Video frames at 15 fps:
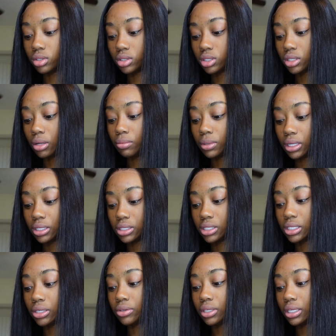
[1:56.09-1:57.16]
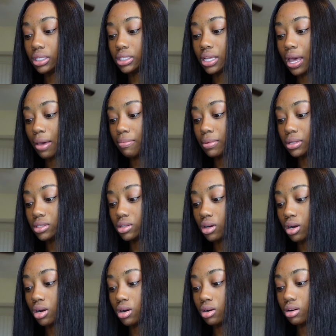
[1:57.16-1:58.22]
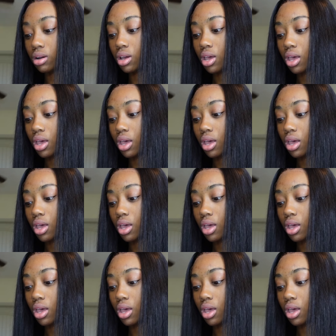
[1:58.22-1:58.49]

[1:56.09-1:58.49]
something serious happened to her,